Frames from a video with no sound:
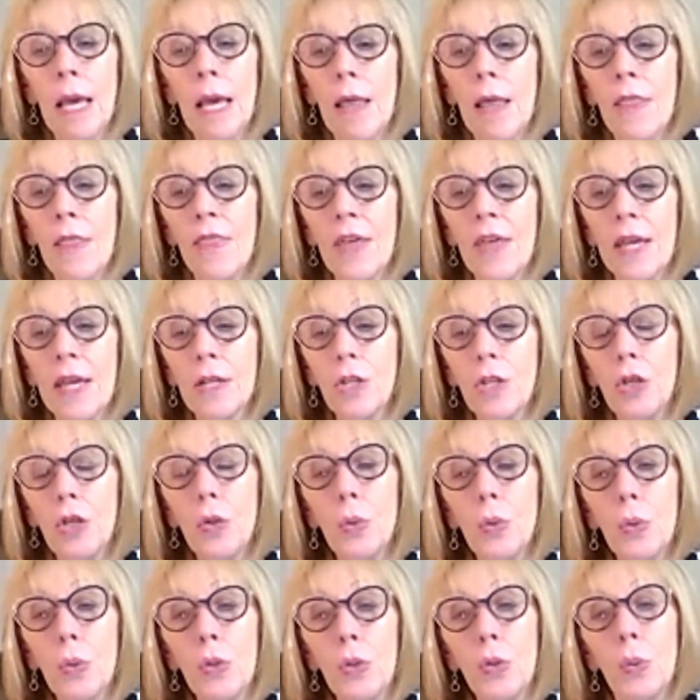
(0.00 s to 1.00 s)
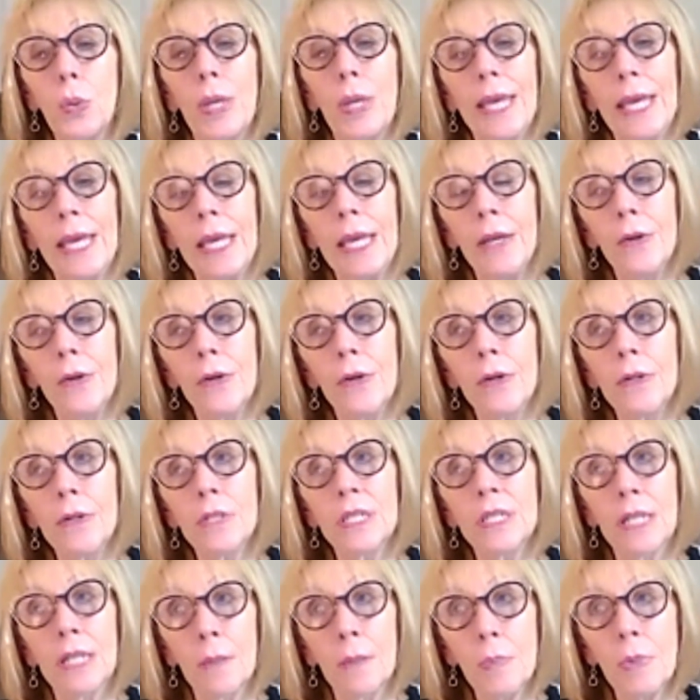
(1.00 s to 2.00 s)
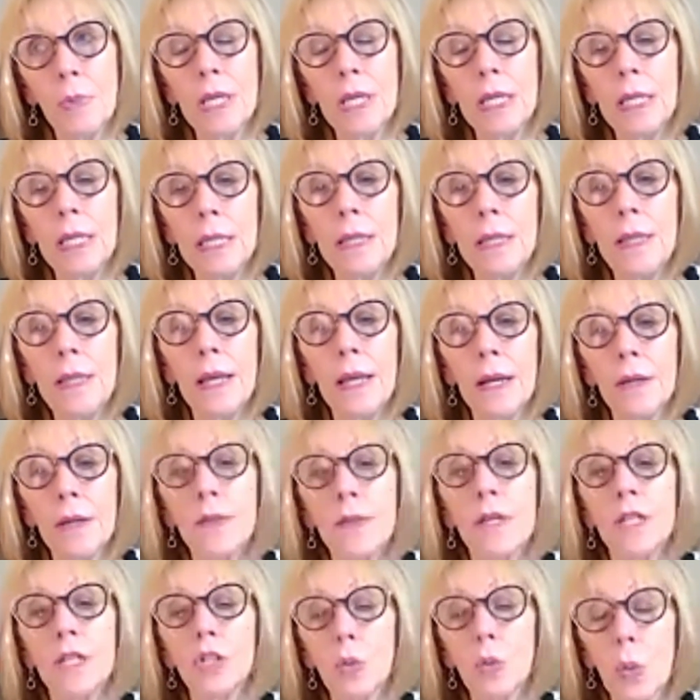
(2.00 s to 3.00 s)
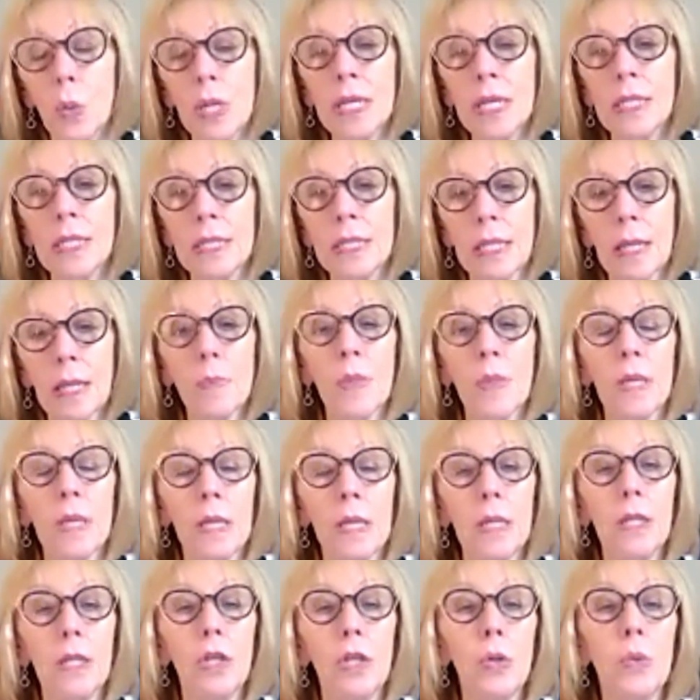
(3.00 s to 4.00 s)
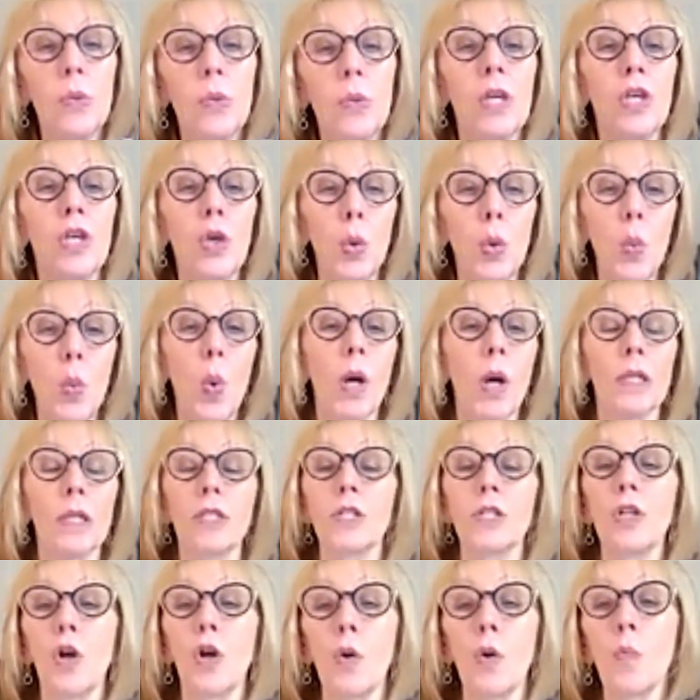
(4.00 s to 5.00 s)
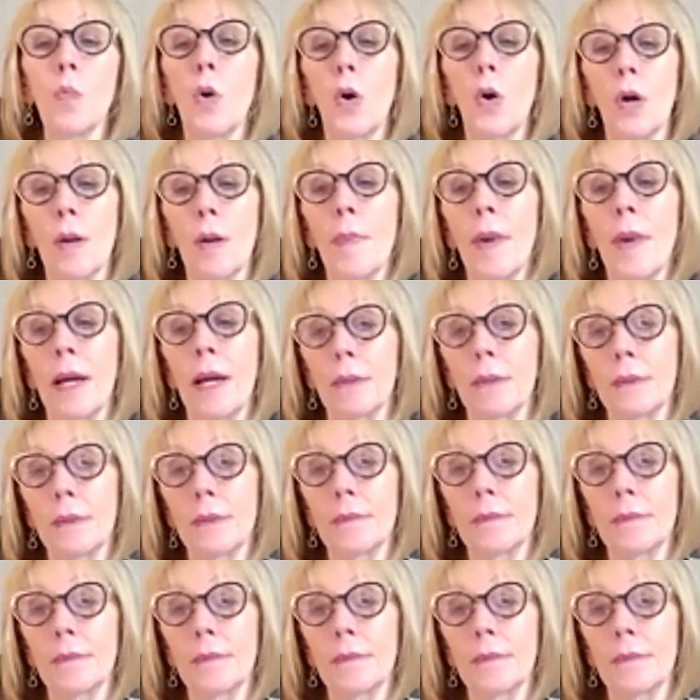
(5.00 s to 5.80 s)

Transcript: then you hear something in there that twigs something in you that you want to know more about.